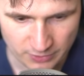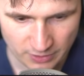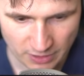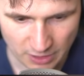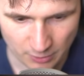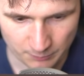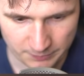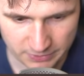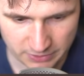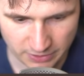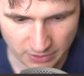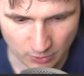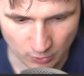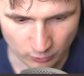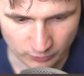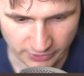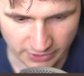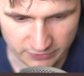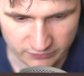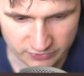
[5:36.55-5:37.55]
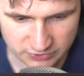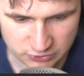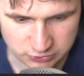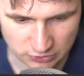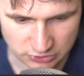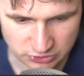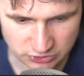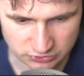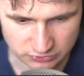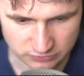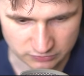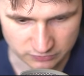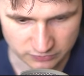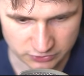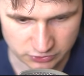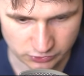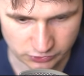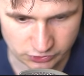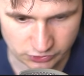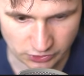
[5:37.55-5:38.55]
Are we gonna... Okay, this looks...
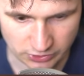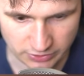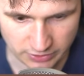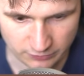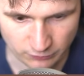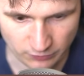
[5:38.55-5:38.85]
This looks good. I